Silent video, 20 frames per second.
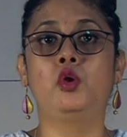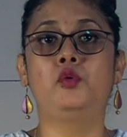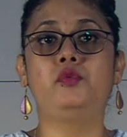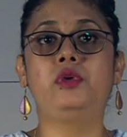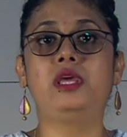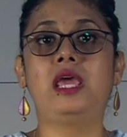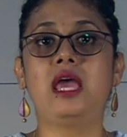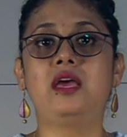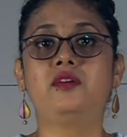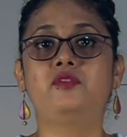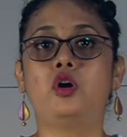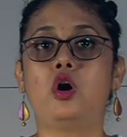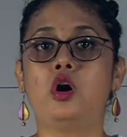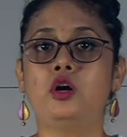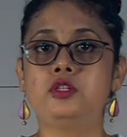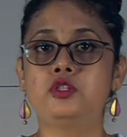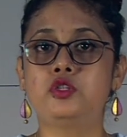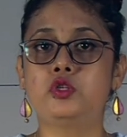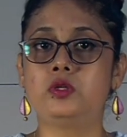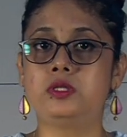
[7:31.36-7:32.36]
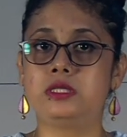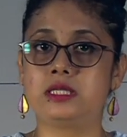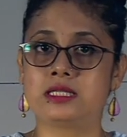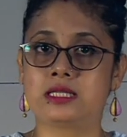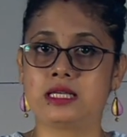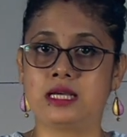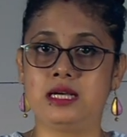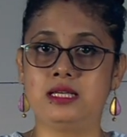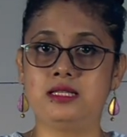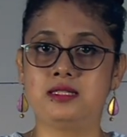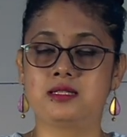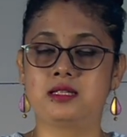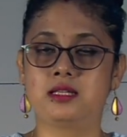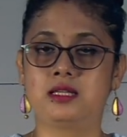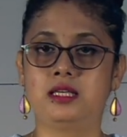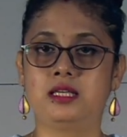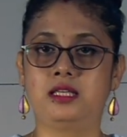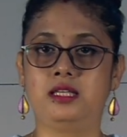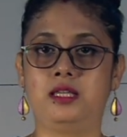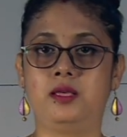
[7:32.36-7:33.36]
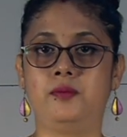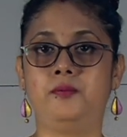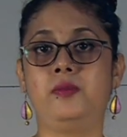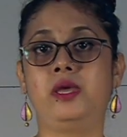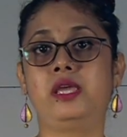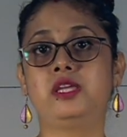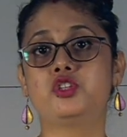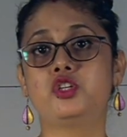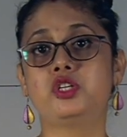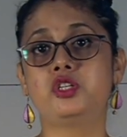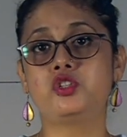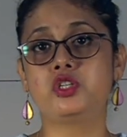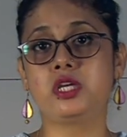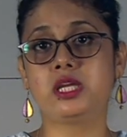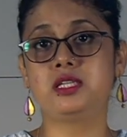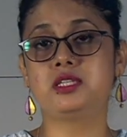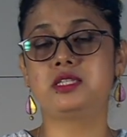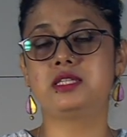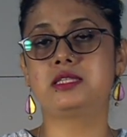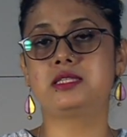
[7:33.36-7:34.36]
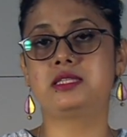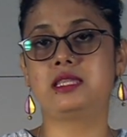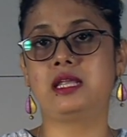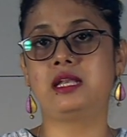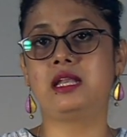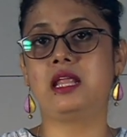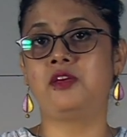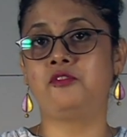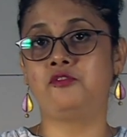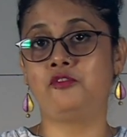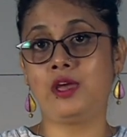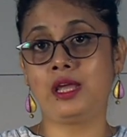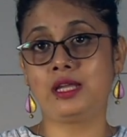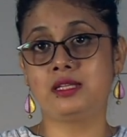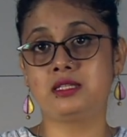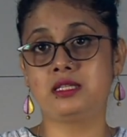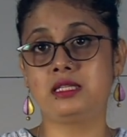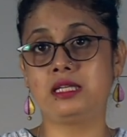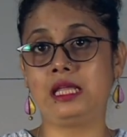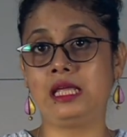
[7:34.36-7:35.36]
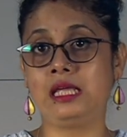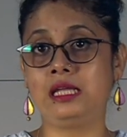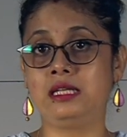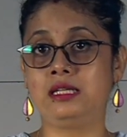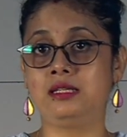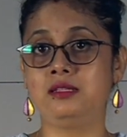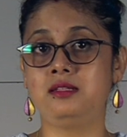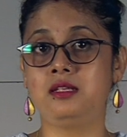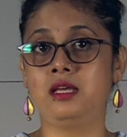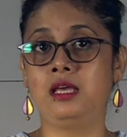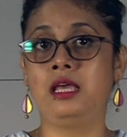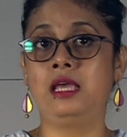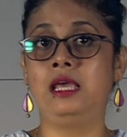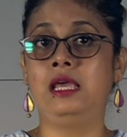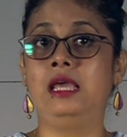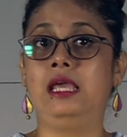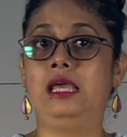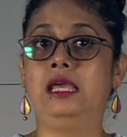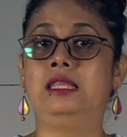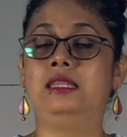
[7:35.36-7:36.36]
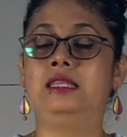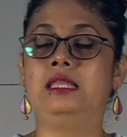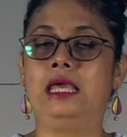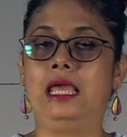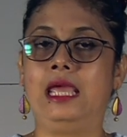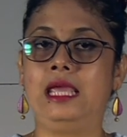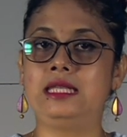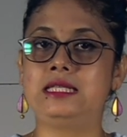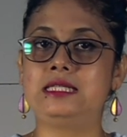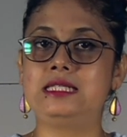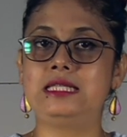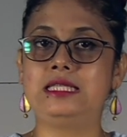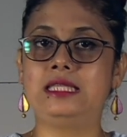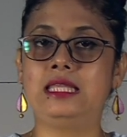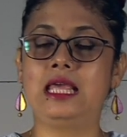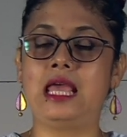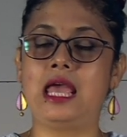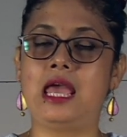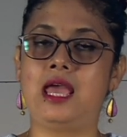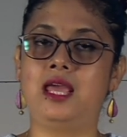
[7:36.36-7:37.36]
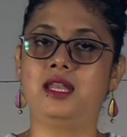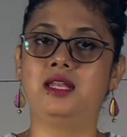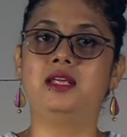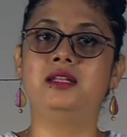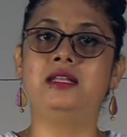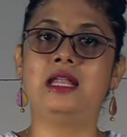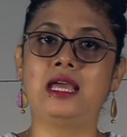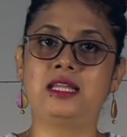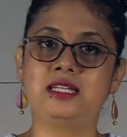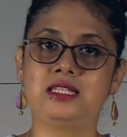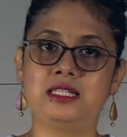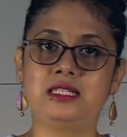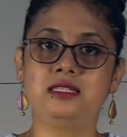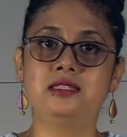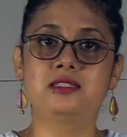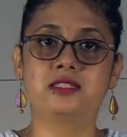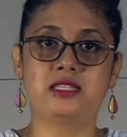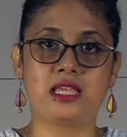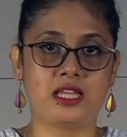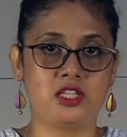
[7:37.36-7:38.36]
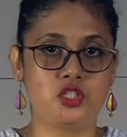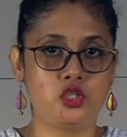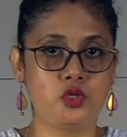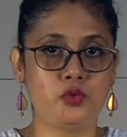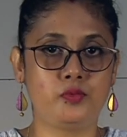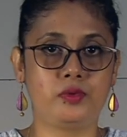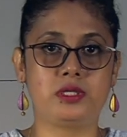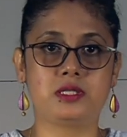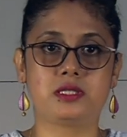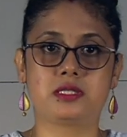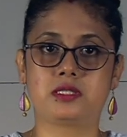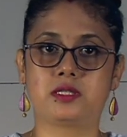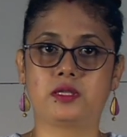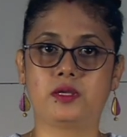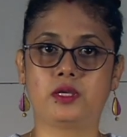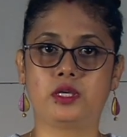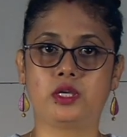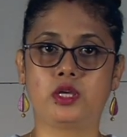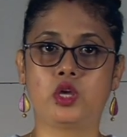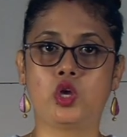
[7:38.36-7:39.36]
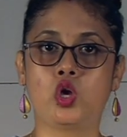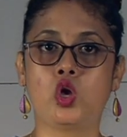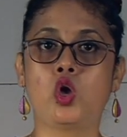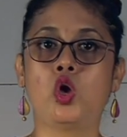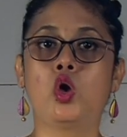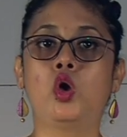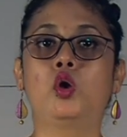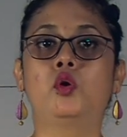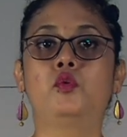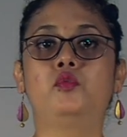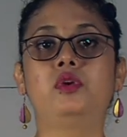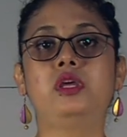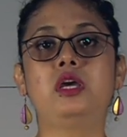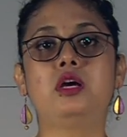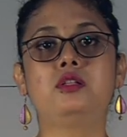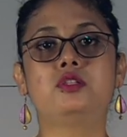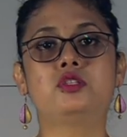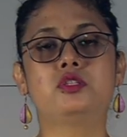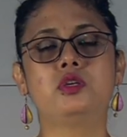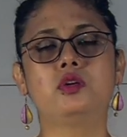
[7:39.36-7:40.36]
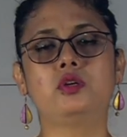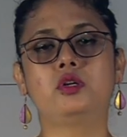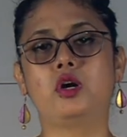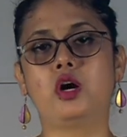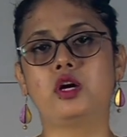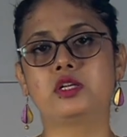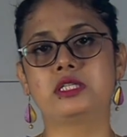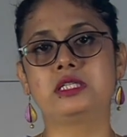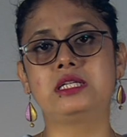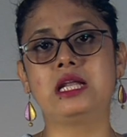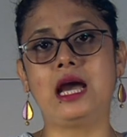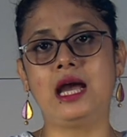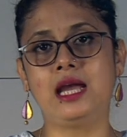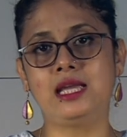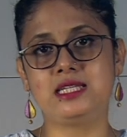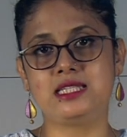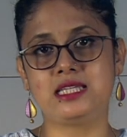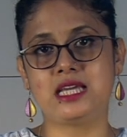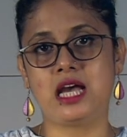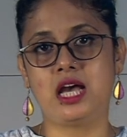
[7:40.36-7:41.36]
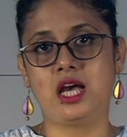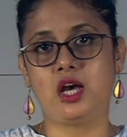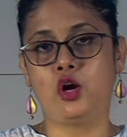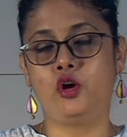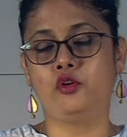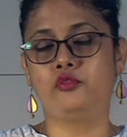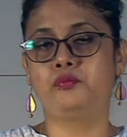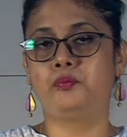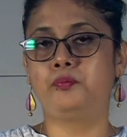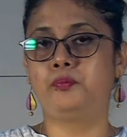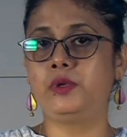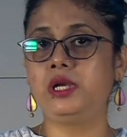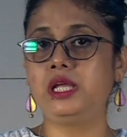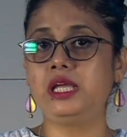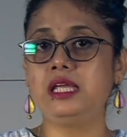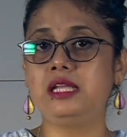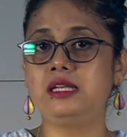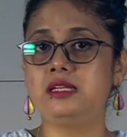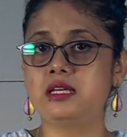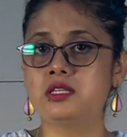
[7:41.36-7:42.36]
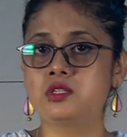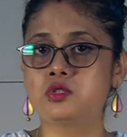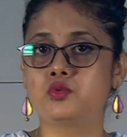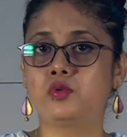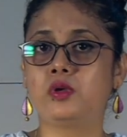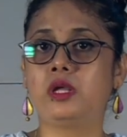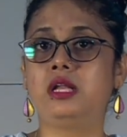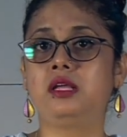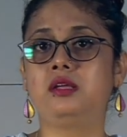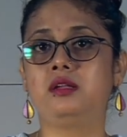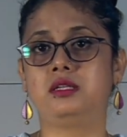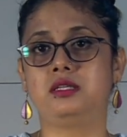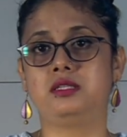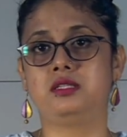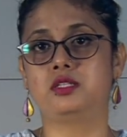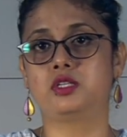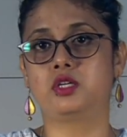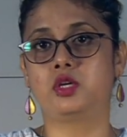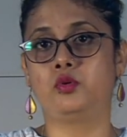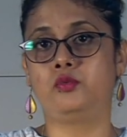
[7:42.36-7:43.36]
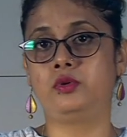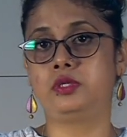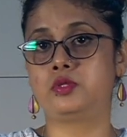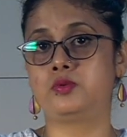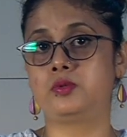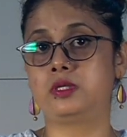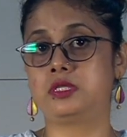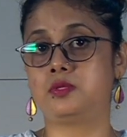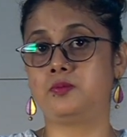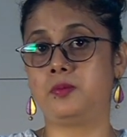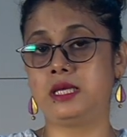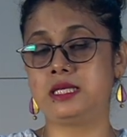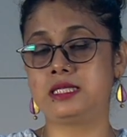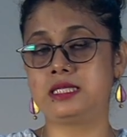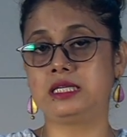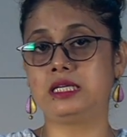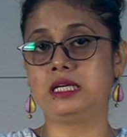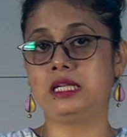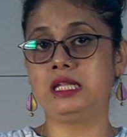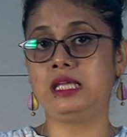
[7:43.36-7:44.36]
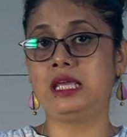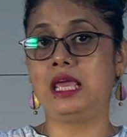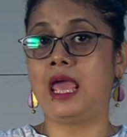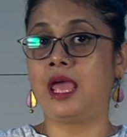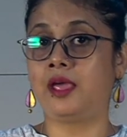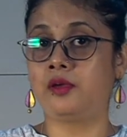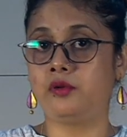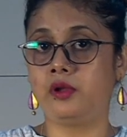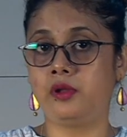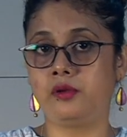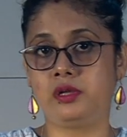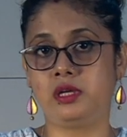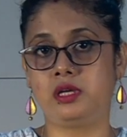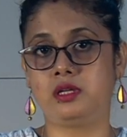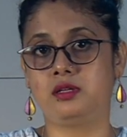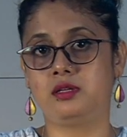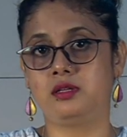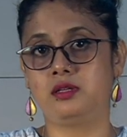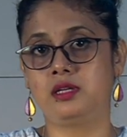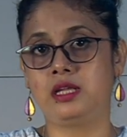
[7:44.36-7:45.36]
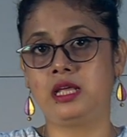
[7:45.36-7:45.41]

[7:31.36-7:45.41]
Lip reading: We have also discussed the major changes that affected England in the 18th and 19th centuries. We also got an idea of pre-industrial England, which was basically agrarian.